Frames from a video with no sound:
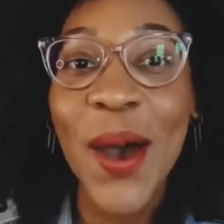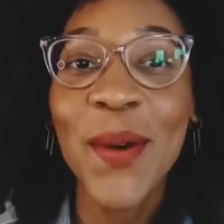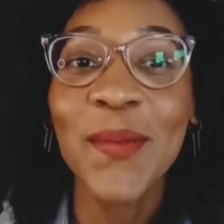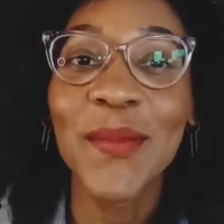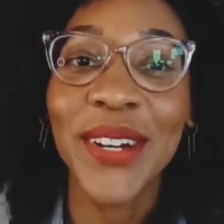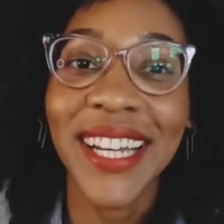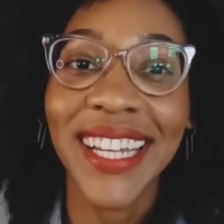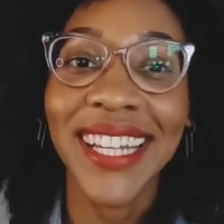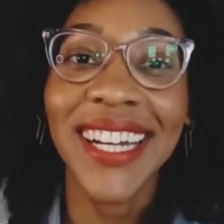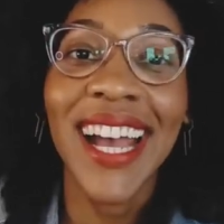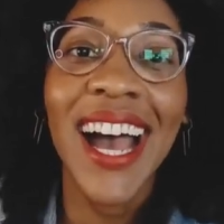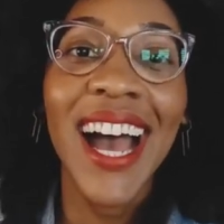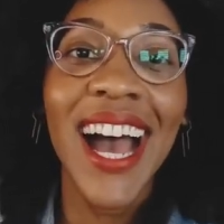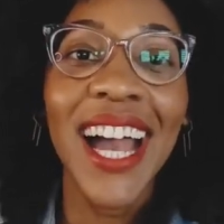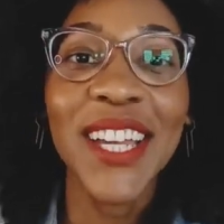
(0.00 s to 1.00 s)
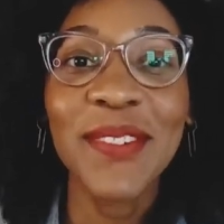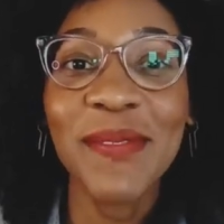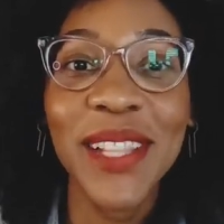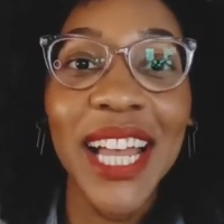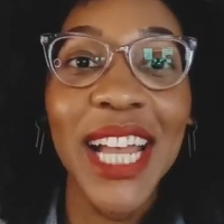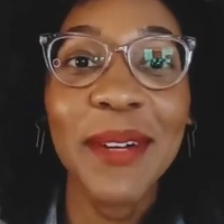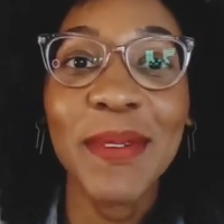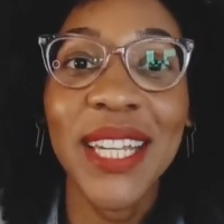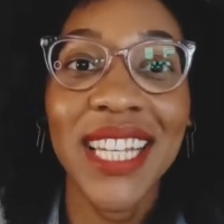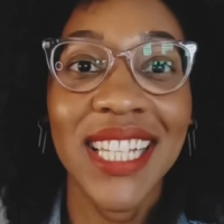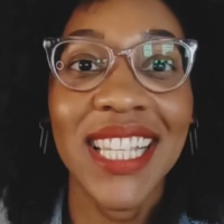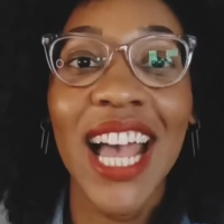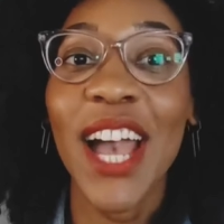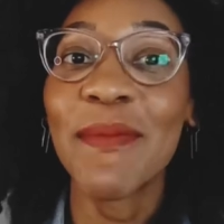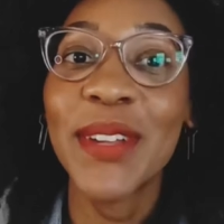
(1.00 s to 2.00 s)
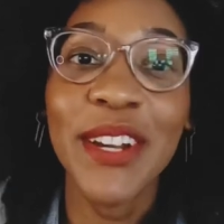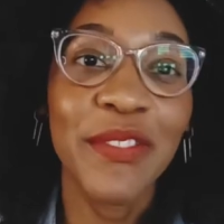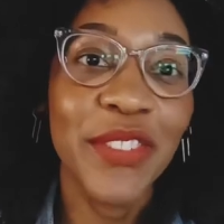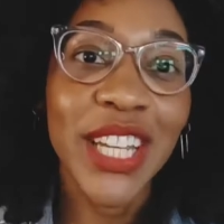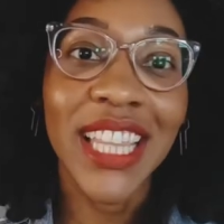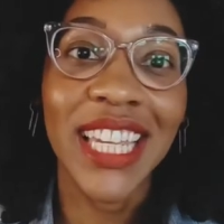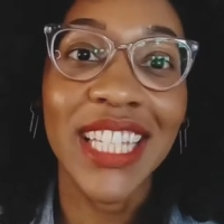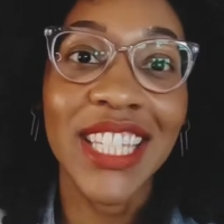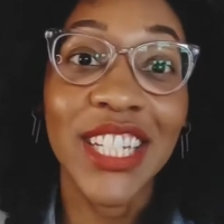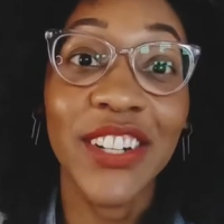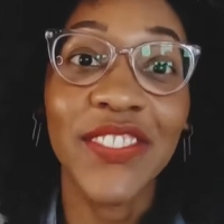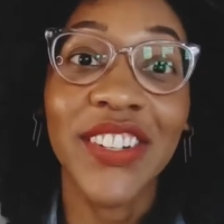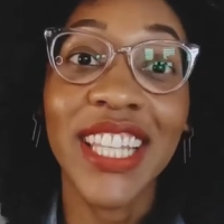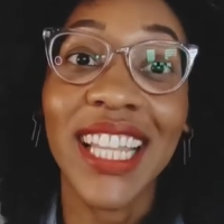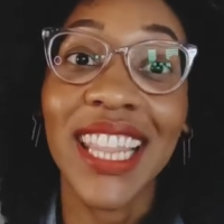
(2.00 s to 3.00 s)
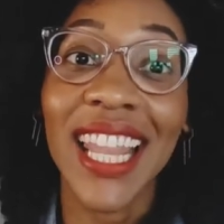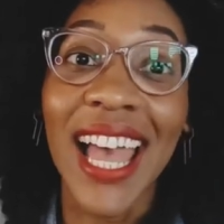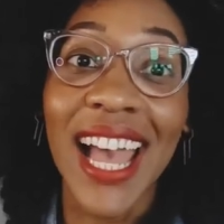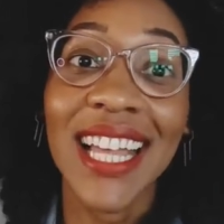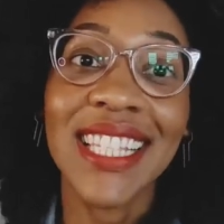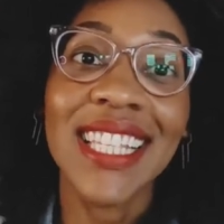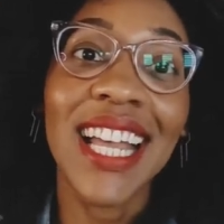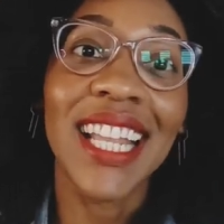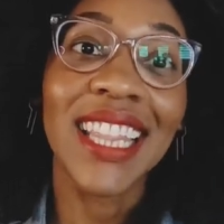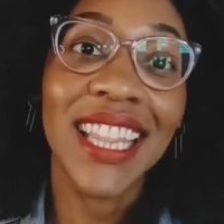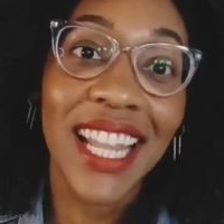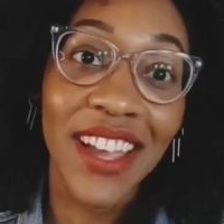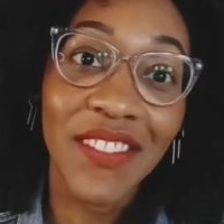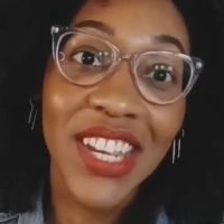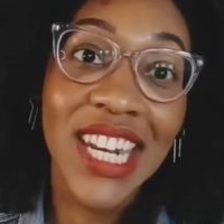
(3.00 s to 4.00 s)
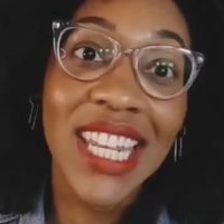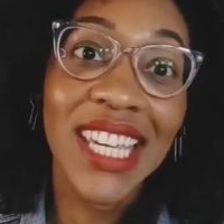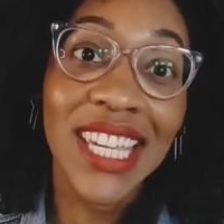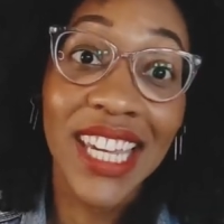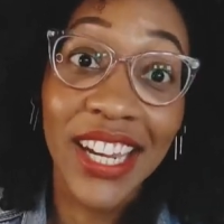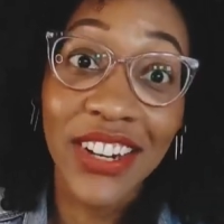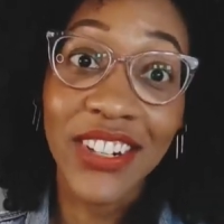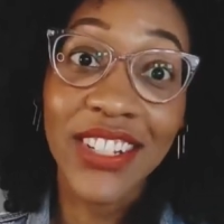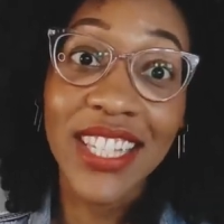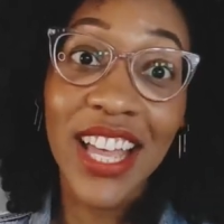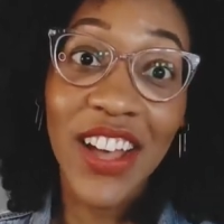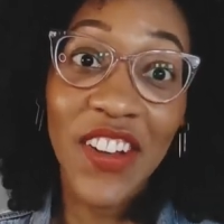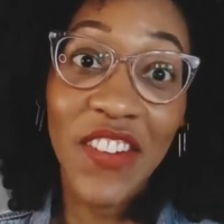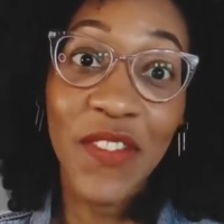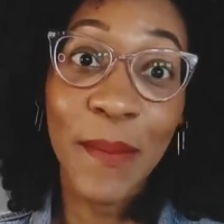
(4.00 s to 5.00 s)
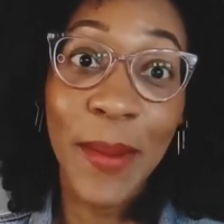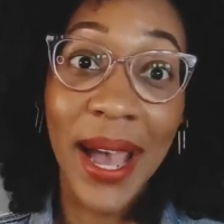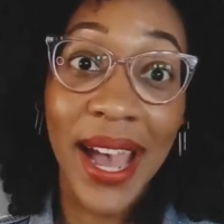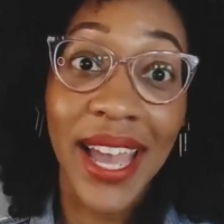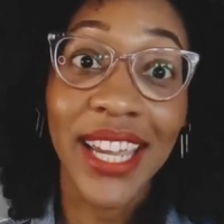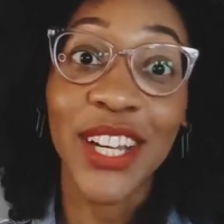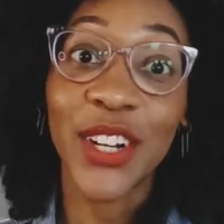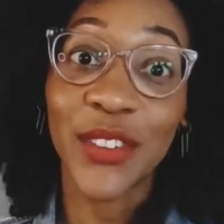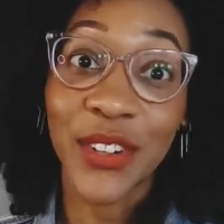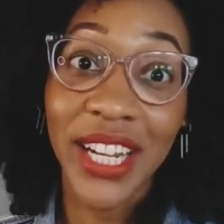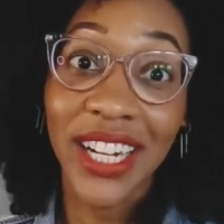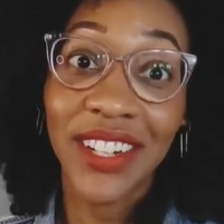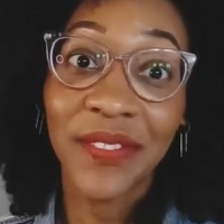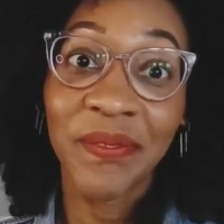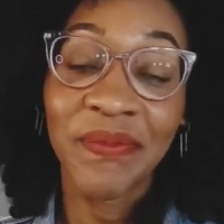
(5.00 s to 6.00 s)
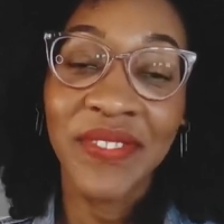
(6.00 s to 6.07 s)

But I applied because I've been a freelancer for the last 11 years of my career.